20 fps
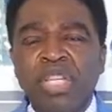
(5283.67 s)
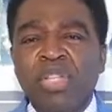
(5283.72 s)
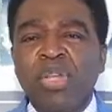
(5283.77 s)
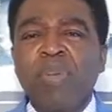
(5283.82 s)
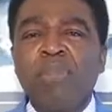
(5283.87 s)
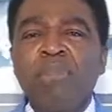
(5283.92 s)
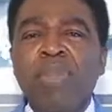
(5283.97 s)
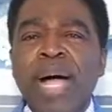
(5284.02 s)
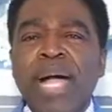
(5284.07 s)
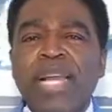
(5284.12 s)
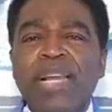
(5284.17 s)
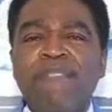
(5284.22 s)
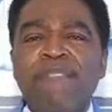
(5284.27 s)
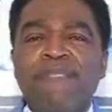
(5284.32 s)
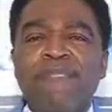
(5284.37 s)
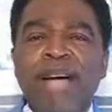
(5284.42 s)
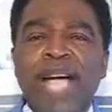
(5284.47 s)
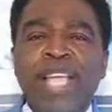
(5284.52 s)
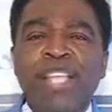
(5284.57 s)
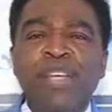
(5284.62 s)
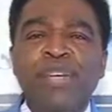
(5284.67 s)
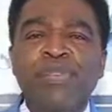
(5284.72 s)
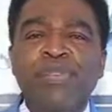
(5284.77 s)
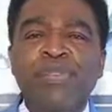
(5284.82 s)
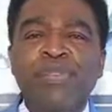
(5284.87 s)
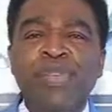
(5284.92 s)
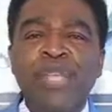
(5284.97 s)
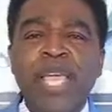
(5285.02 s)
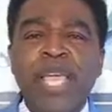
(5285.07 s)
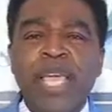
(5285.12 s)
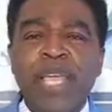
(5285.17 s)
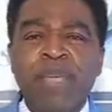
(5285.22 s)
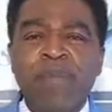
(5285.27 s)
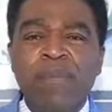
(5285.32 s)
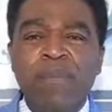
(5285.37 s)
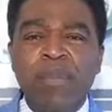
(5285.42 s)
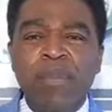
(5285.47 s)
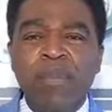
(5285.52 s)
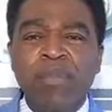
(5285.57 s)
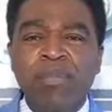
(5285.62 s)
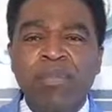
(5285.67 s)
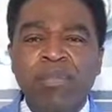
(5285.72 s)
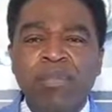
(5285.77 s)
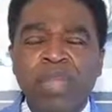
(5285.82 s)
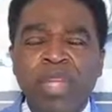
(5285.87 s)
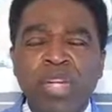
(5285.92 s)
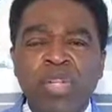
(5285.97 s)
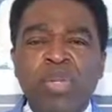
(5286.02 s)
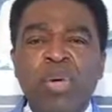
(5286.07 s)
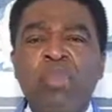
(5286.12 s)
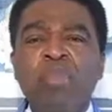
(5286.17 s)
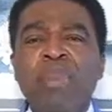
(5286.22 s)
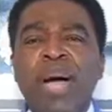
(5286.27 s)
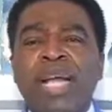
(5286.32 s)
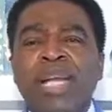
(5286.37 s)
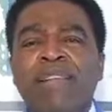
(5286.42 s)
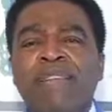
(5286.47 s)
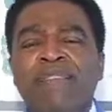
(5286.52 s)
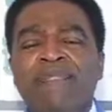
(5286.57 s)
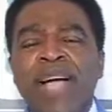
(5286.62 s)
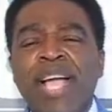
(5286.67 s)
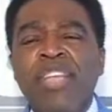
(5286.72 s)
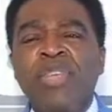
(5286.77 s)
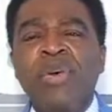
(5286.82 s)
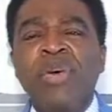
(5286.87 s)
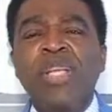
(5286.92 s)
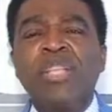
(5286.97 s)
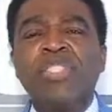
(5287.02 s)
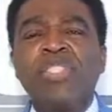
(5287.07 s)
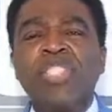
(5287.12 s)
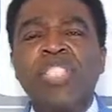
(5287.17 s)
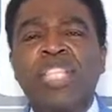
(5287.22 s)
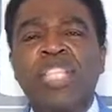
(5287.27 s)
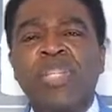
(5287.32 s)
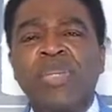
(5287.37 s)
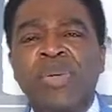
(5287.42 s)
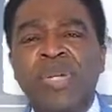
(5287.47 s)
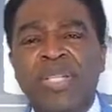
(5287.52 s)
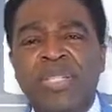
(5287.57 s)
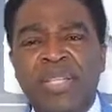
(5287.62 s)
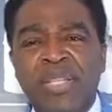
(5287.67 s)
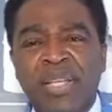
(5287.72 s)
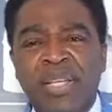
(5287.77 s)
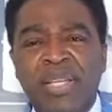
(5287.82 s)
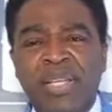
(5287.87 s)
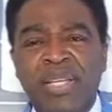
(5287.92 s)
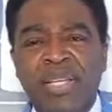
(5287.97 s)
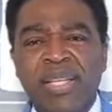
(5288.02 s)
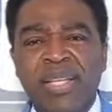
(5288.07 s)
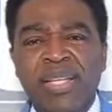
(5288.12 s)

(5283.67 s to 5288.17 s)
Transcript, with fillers: Don't magnify your fear. Don't magnify your insecurity.